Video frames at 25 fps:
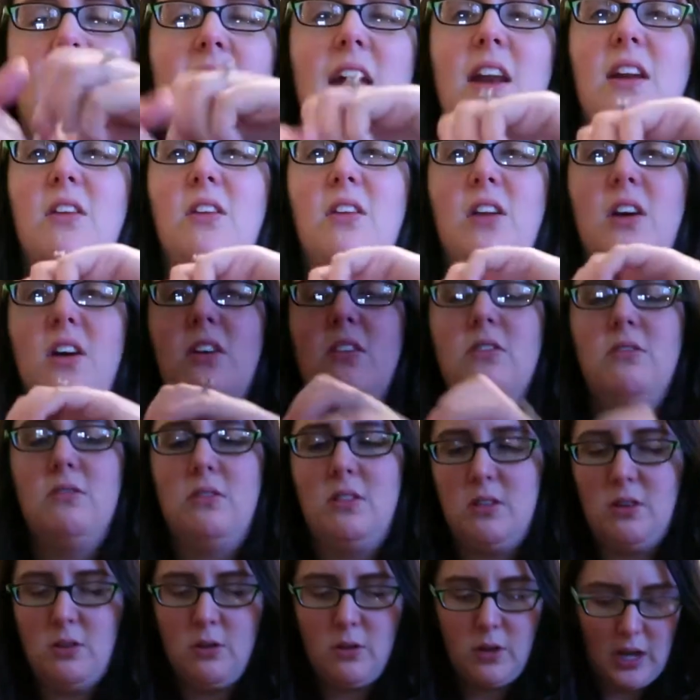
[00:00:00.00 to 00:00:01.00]
don't know,
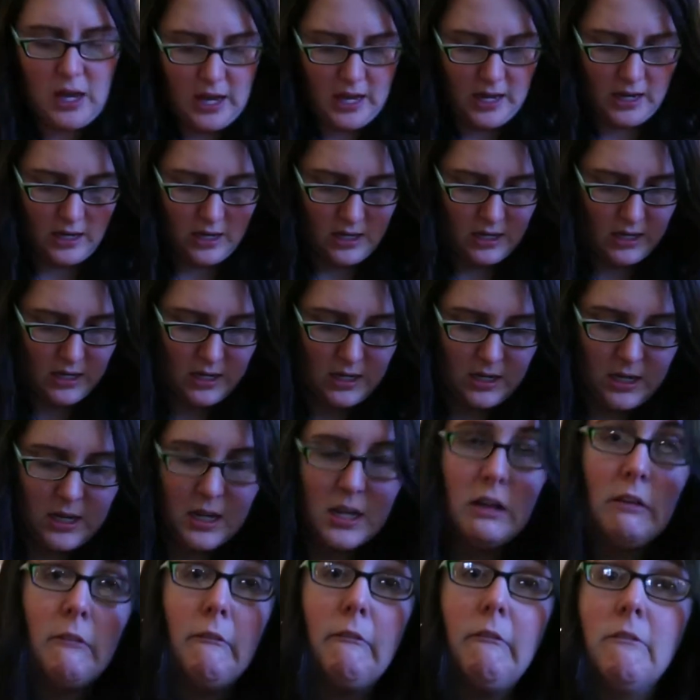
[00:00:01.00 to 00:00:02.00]
okay.
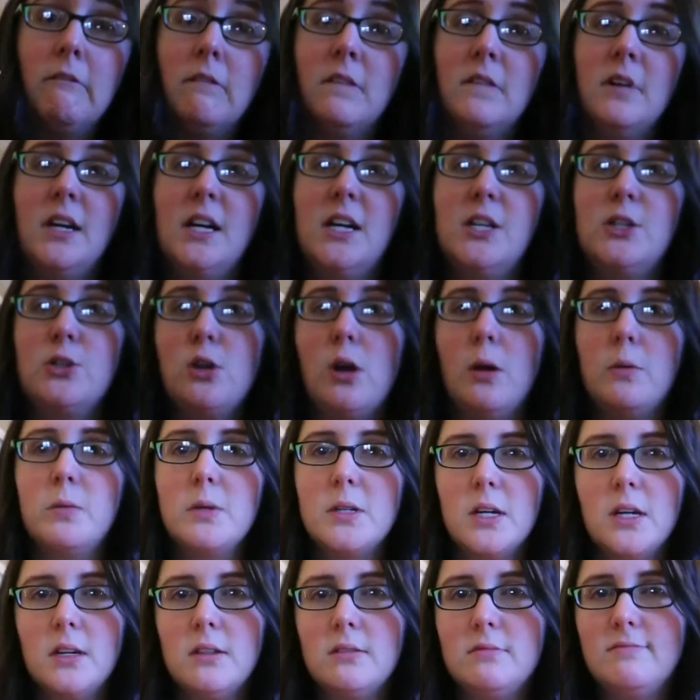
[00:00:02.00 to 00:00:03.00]
I dropped
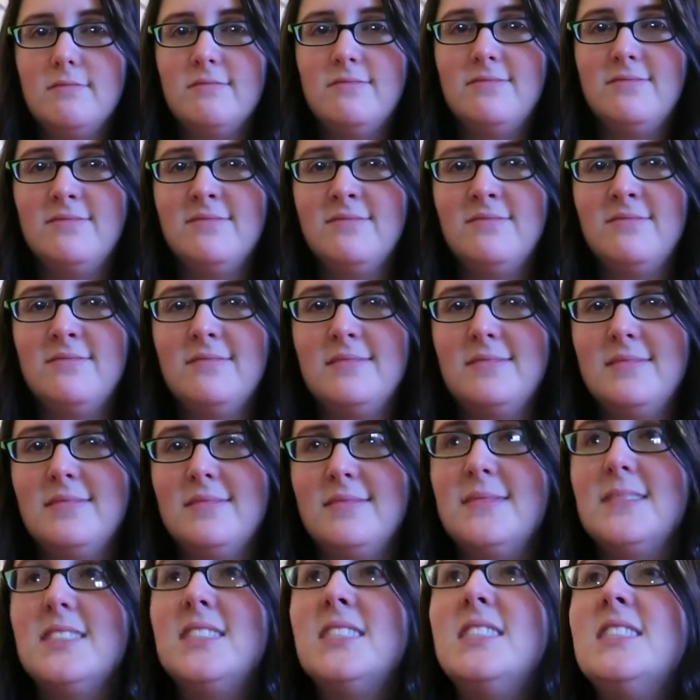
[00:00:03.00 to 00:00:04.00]
it.
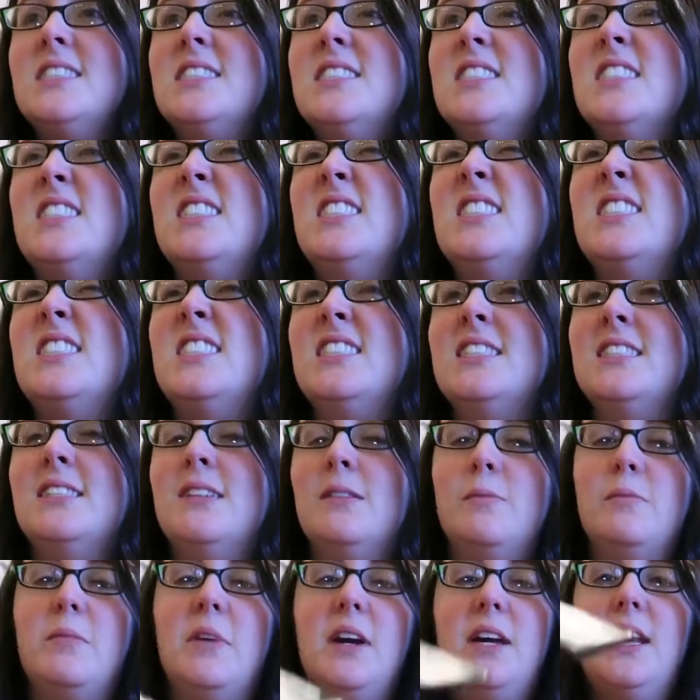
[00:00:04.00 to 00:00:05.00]

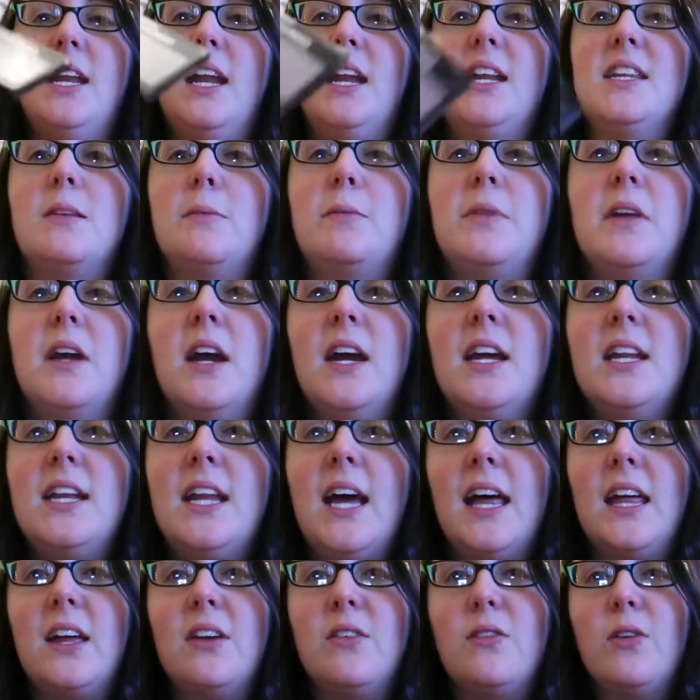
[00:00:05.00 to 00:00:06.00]
My daddy's up there, and
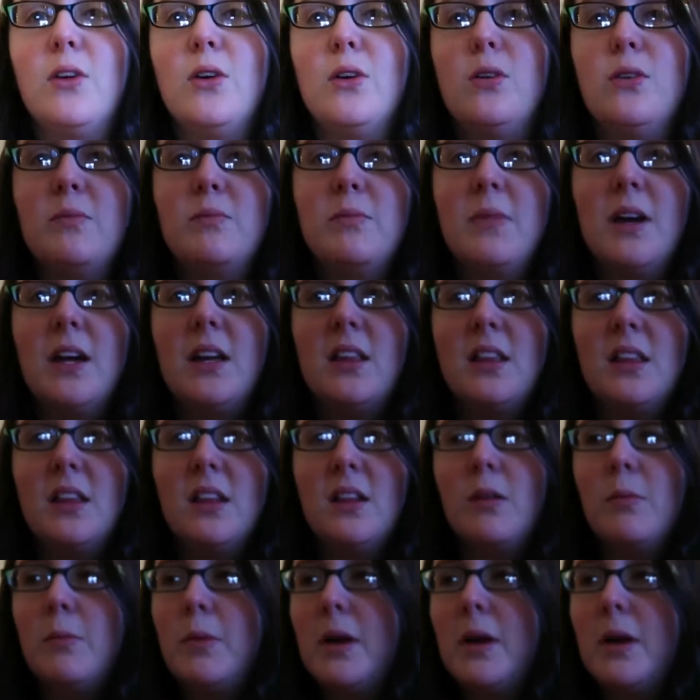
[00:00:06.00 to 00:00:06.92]
I wrote my little